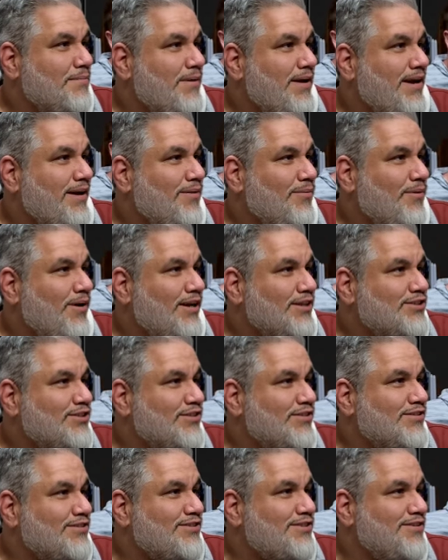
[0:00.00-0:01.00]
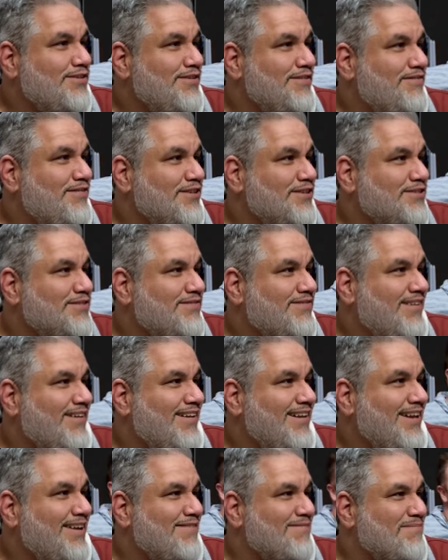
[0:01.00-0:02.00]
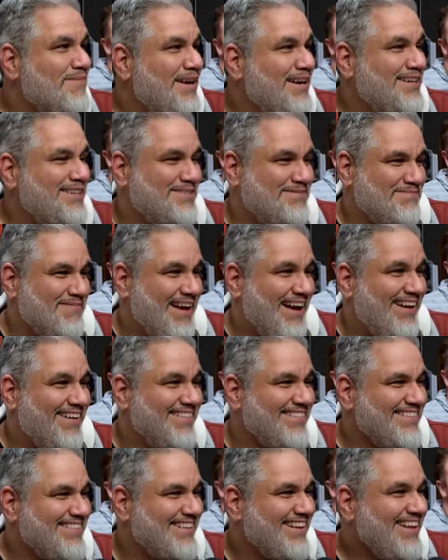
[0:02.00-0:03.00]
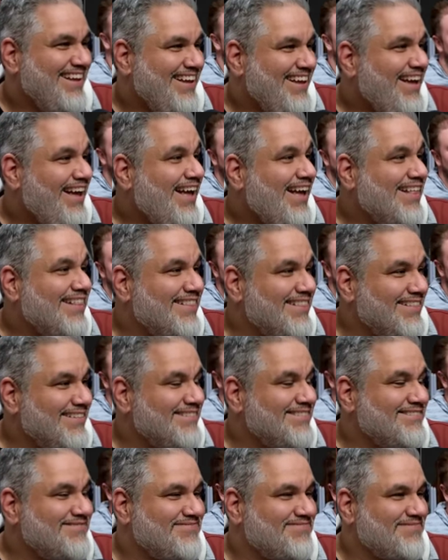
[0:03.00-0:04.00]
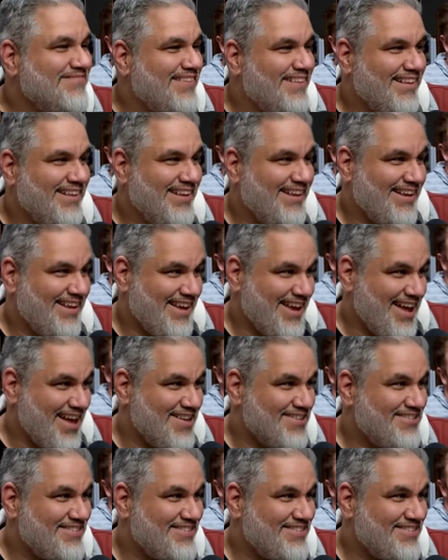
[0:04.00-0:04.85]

pay to watch their tuna fish fall out of Mike's mouth. Yes.